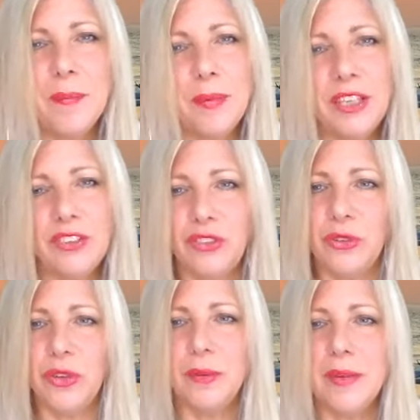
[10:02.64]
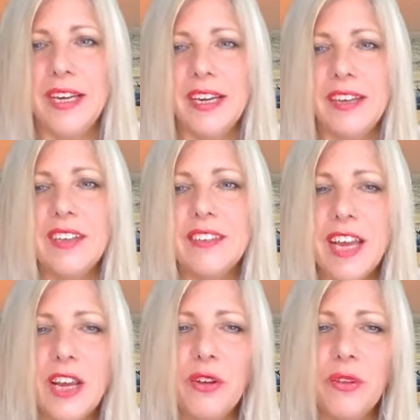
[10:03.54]
Please join me as I
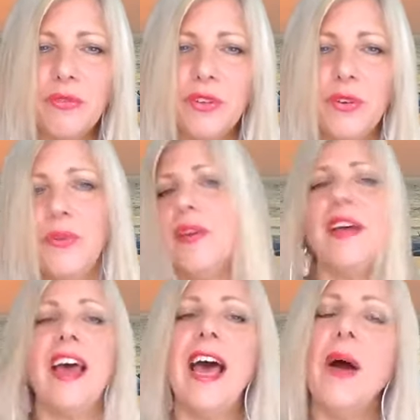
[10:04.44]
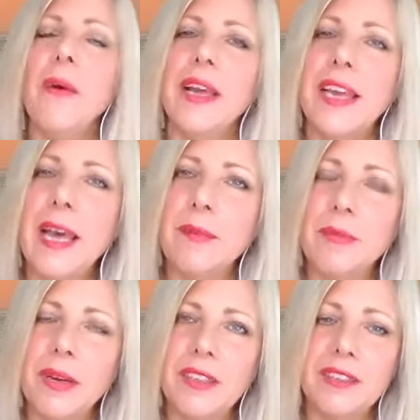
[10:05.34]
take you through how I
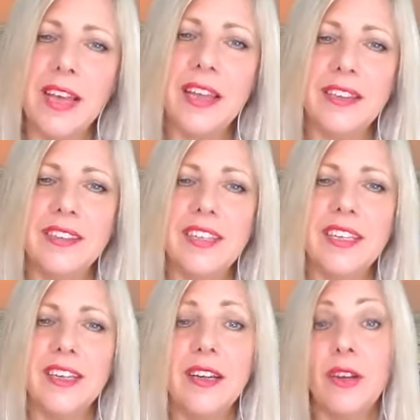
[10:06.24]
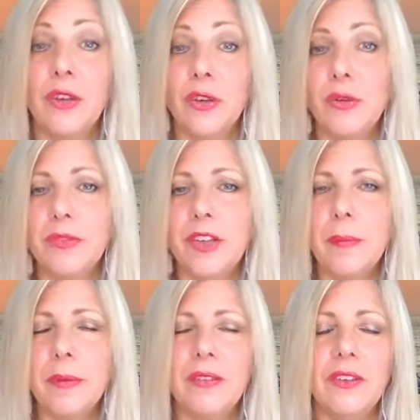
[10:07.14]
kept my sanity cooped
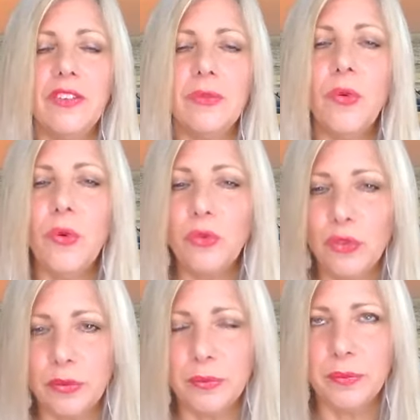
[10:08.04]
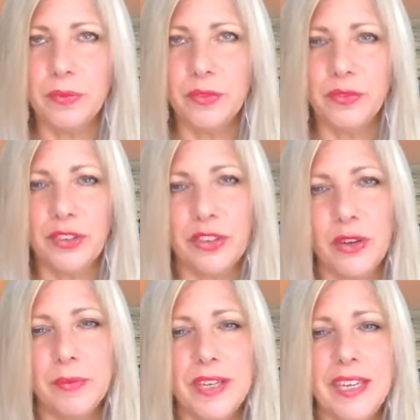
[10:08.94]
up in this small room for
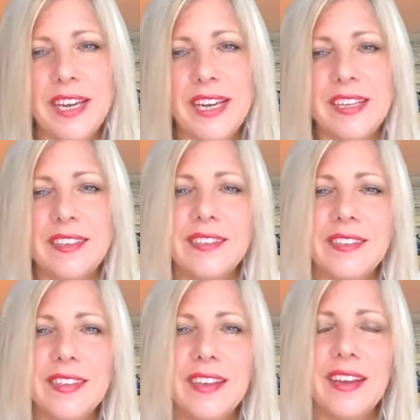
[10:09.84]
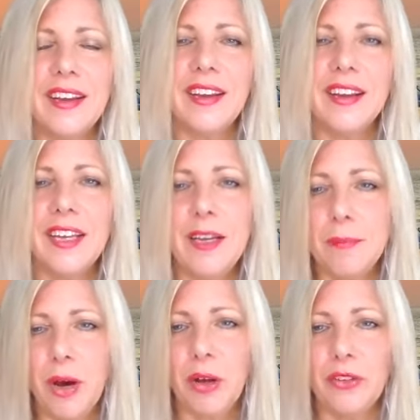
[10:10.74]
so many years. In
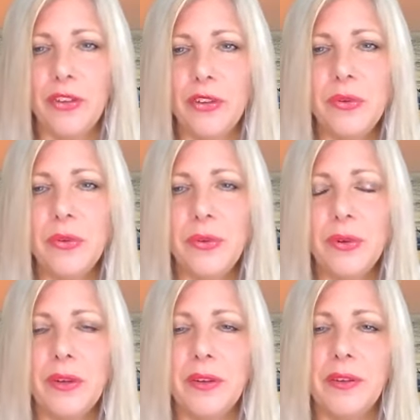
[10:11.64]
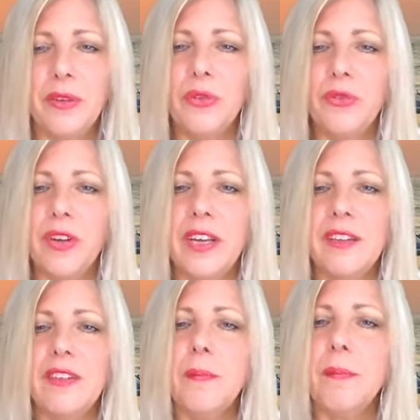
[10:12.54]
part 2, you'll
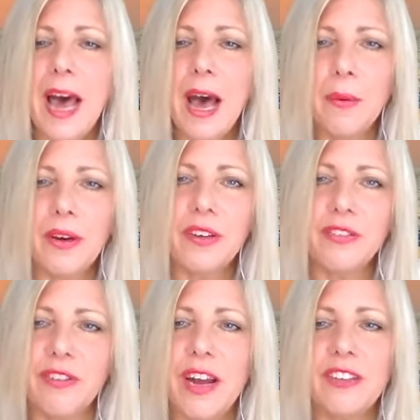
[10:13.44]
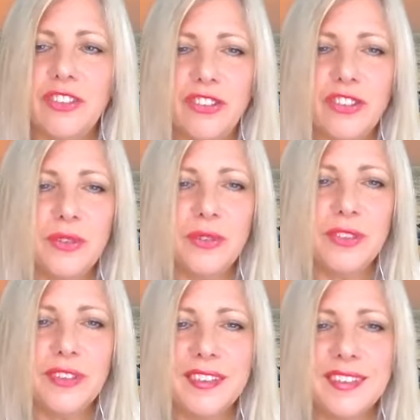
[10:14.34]
find the power of gratitude.
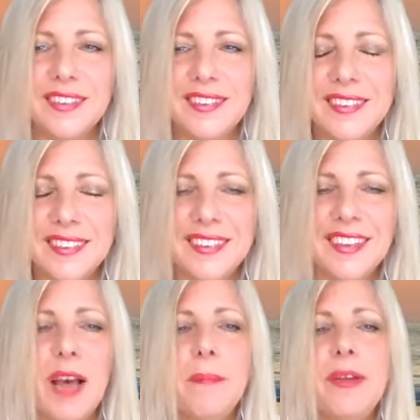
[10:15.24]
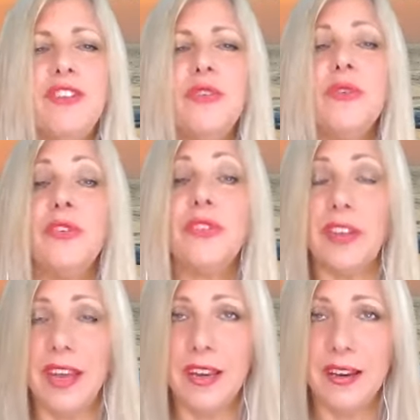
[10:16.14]
I bid you good
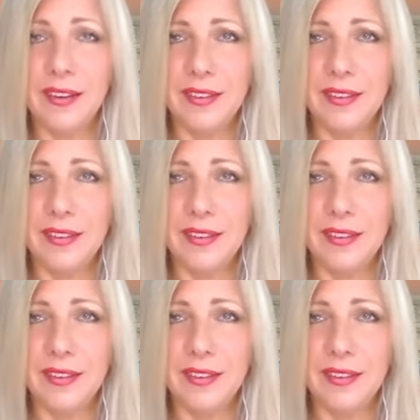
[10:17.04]
day,